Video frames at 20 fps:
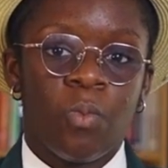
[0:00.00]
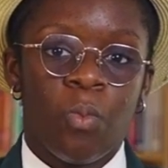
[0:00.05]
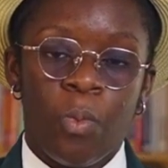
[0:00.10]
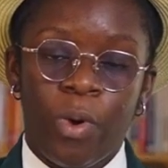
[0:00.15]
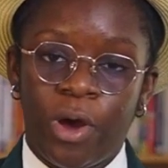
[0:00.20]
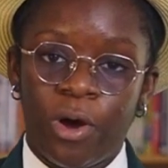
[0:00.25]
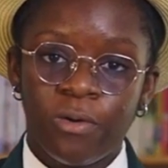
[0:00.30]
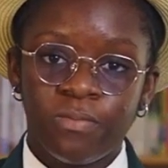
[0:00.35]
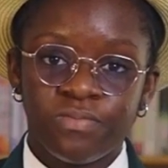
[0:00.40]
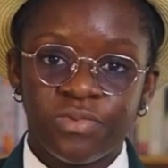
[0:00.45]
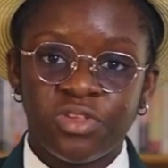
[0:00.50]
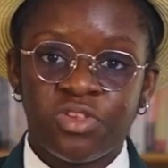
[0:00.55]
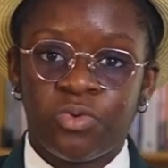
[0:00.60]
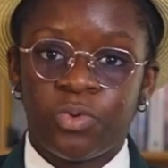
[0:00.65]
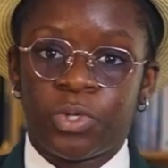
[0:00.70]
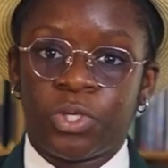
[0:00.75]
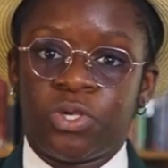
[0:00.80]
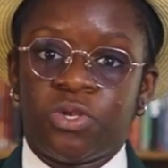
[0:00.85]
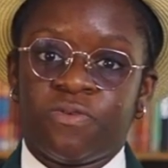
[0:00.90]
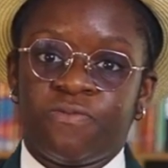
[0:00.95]
Well, this is a
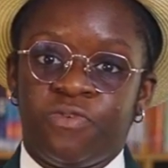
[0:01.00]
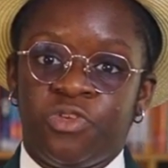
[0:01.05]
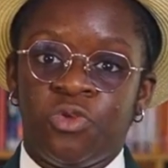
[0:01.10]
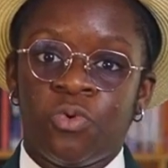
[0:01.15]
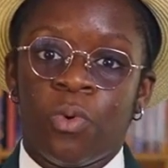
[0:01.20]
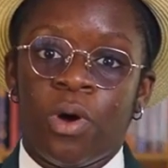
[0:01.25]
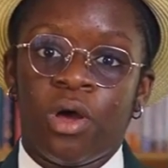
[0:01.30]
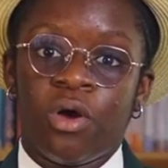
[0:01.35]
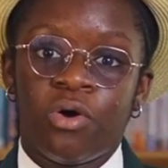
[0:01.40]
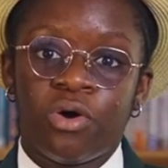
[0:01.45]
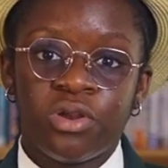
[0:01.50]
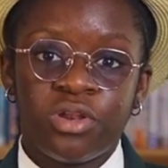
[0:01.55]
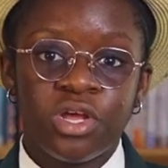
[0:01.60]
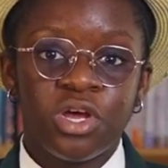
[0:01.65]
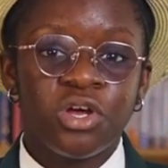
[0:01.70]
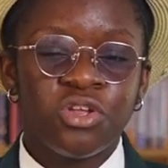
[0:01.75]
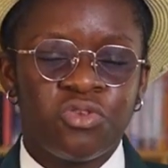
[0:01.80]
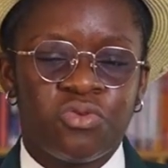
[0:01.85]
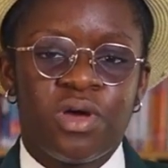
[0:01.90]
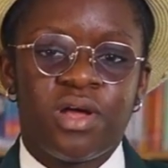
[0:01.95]
question for you and God
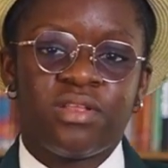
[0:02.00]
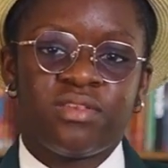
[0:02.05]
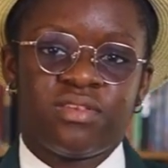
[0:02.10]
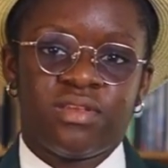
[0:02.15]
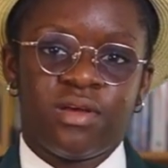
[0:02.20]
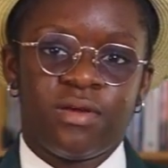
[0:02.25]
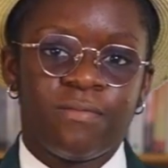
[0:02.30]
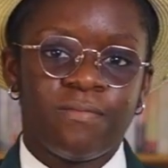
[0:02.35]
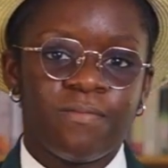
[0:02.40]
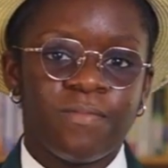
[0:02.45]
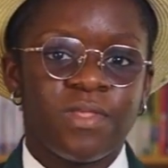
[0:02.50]
to answer.